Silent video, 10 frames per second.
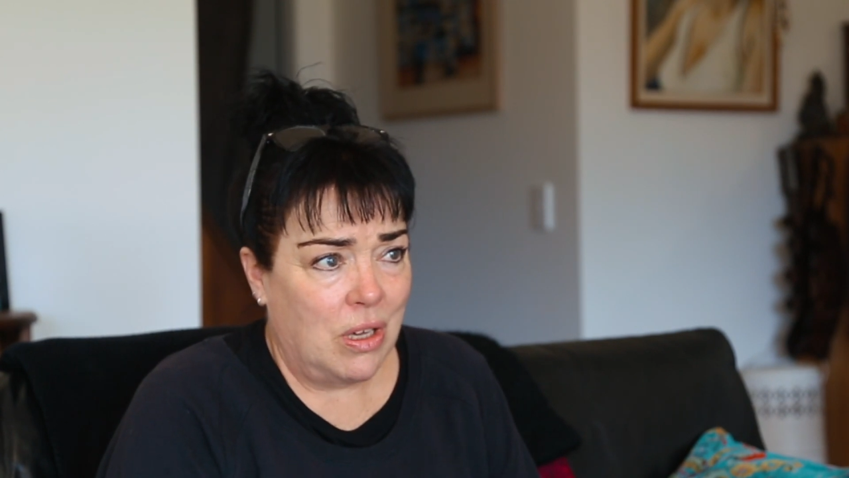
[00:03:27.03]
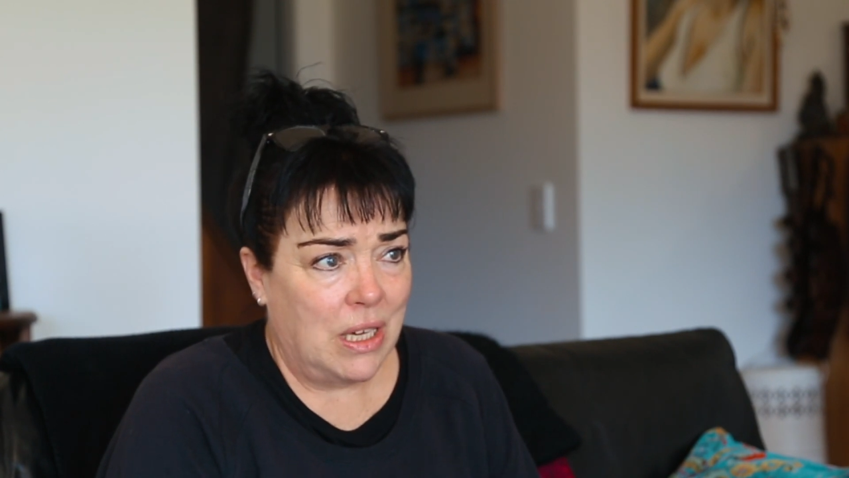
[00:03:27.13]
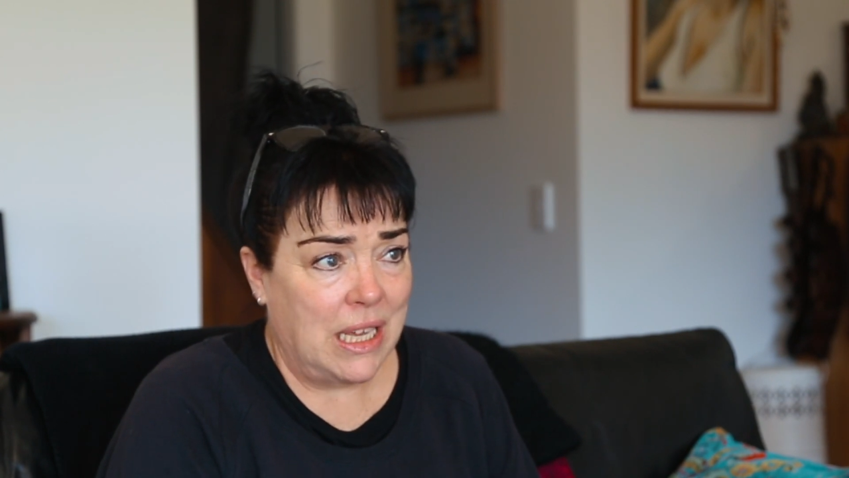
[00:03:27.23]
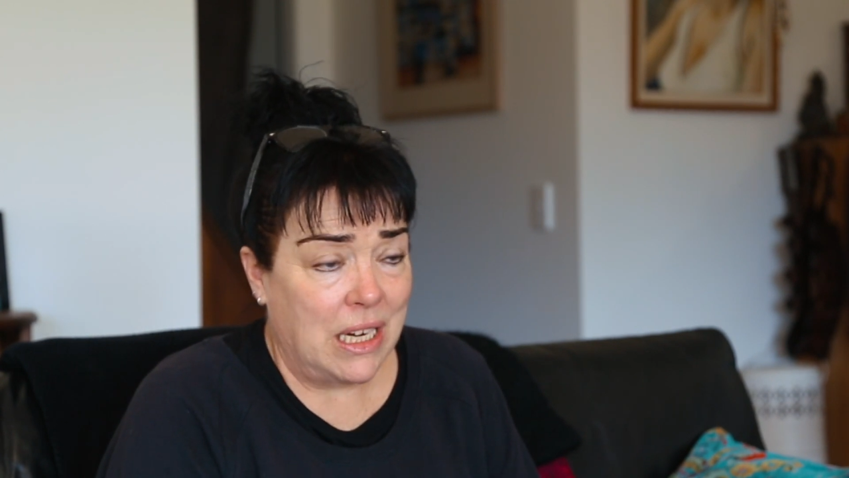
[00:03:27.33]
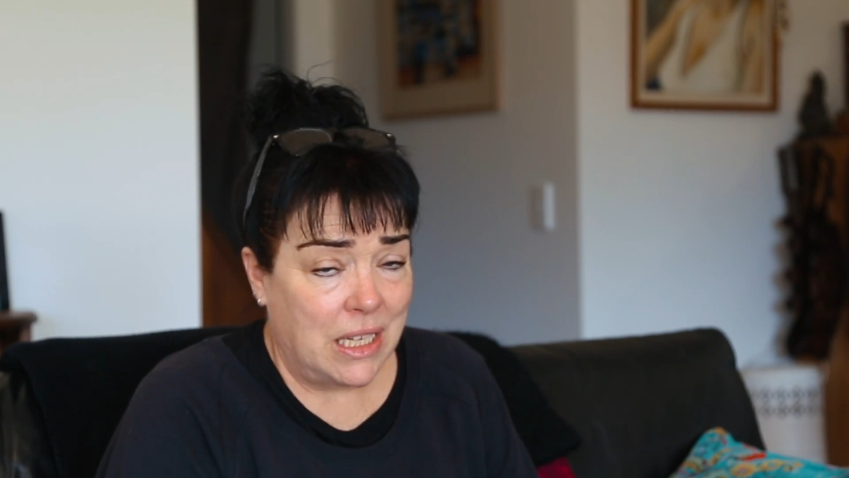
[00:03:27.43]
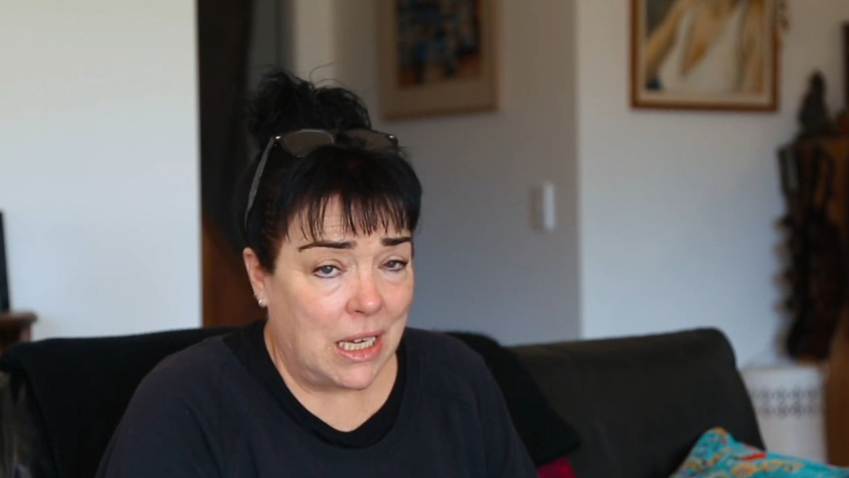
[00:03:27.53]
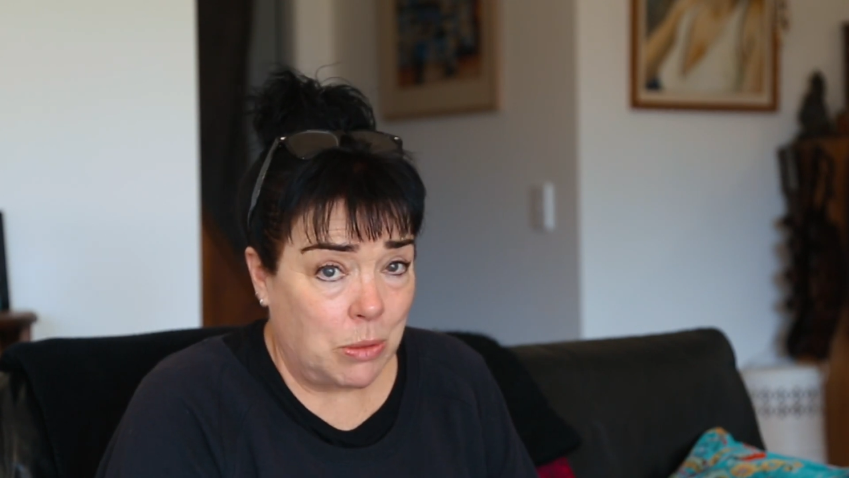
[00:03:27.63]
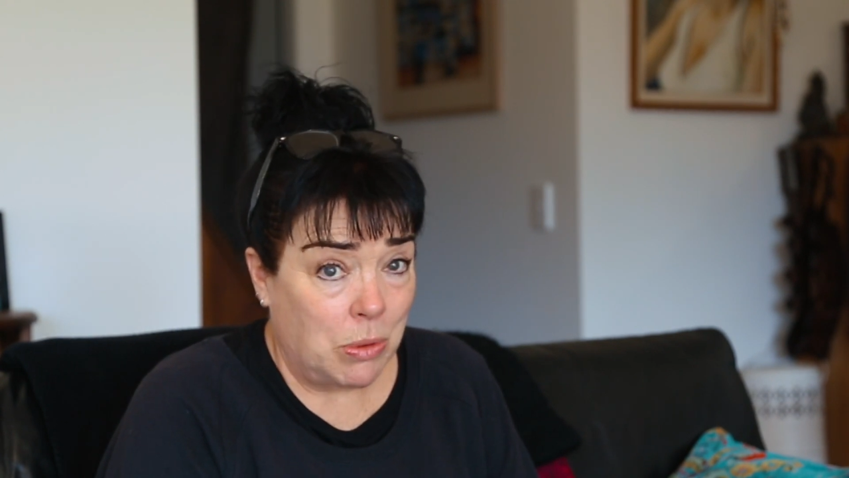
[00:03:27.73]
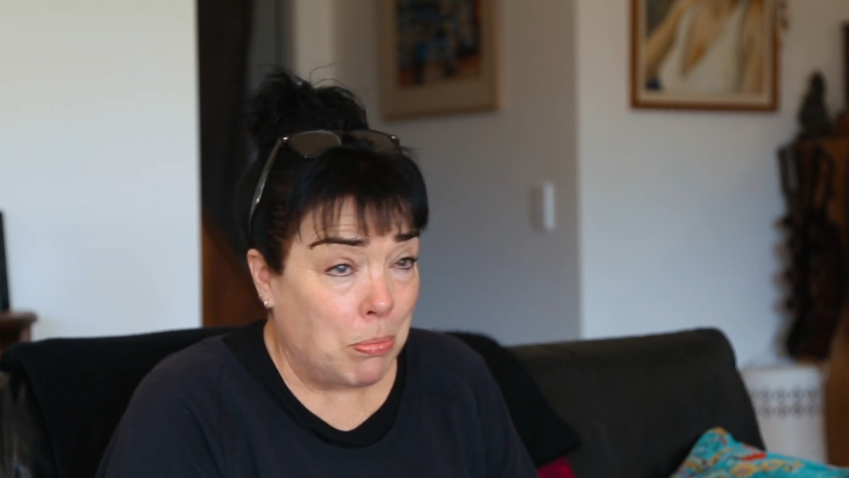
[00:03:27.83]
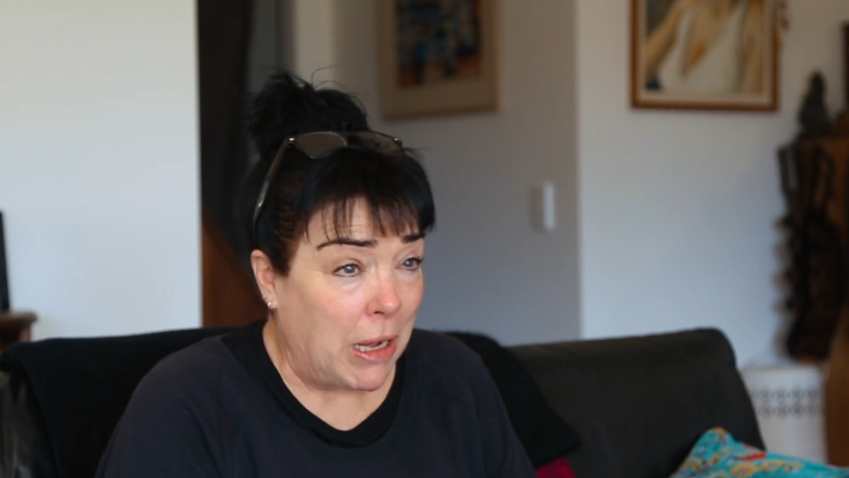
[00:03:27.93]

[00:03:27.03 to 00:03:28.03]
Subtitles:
get in touch with my